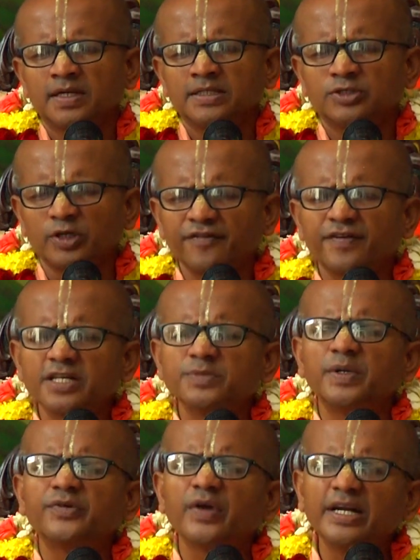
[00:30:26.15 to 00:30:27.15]
So difference
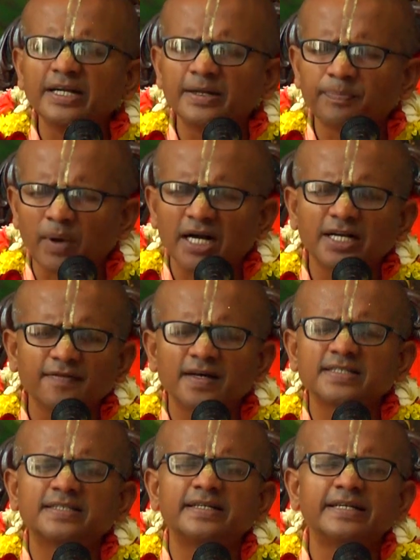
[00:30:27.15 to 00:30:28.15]
between
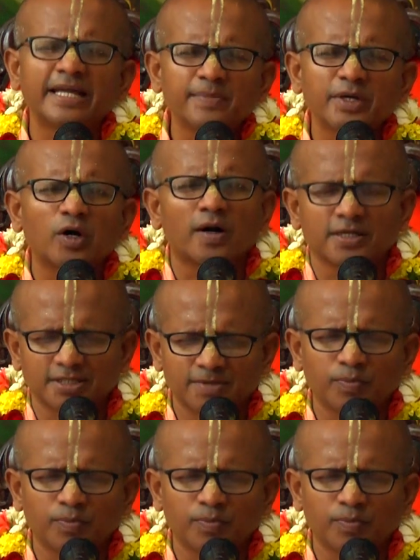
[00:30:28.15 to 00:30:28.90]
Pandavas and demigods,